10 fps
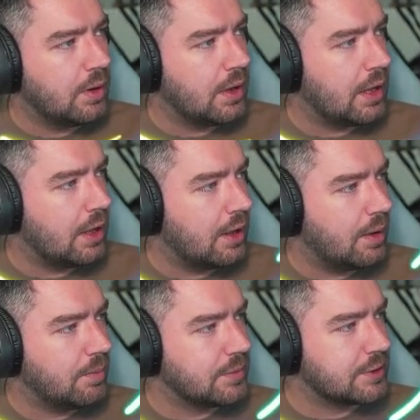
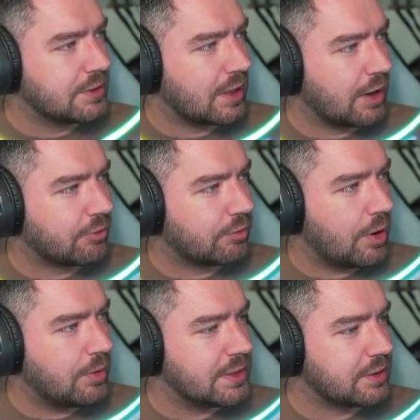So there's like a
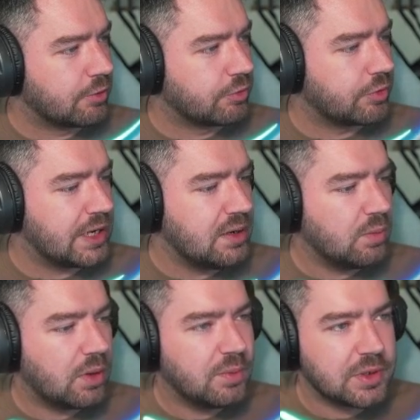road, there's a green
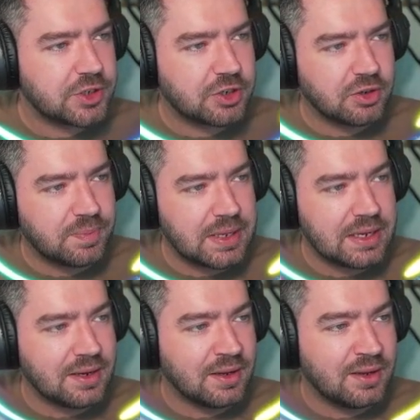one, which could
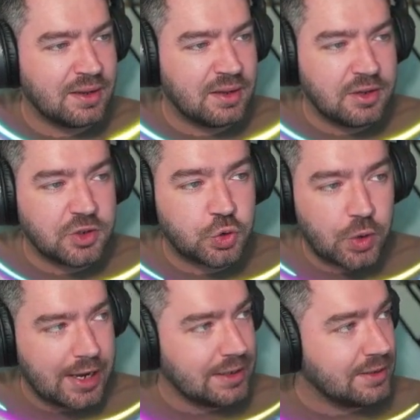be
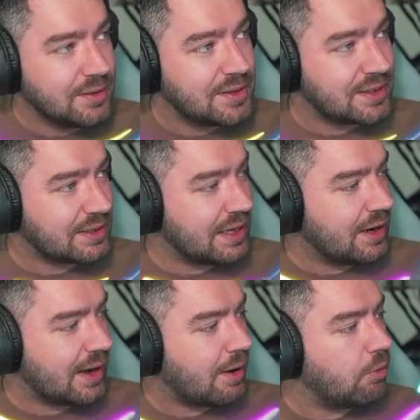trains in
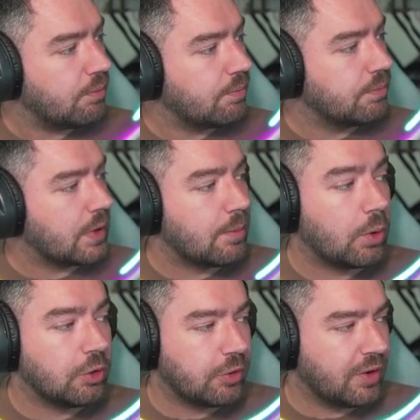and out. I'm
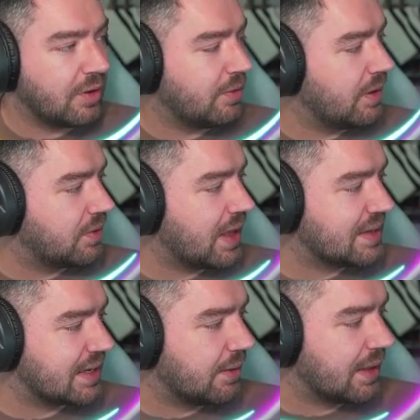wondering if that's
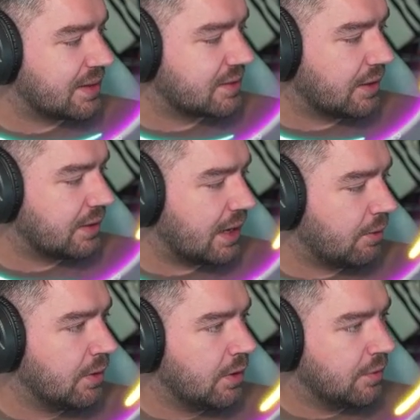how that's done now.
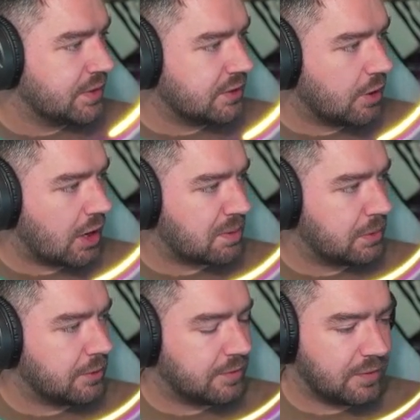See, dark
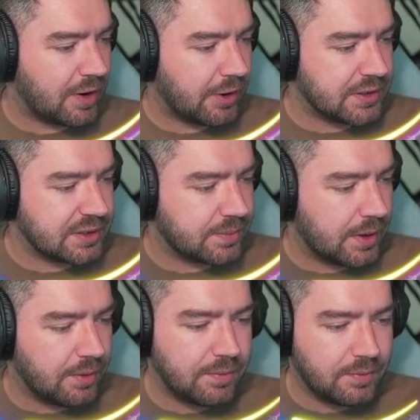blue for ferries as
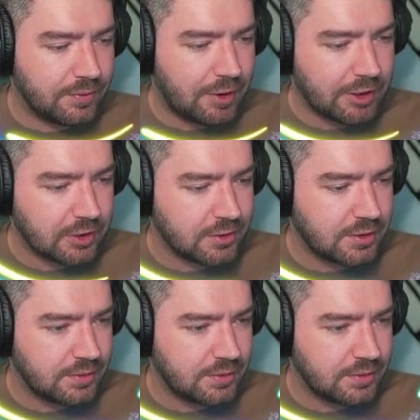well. Very good.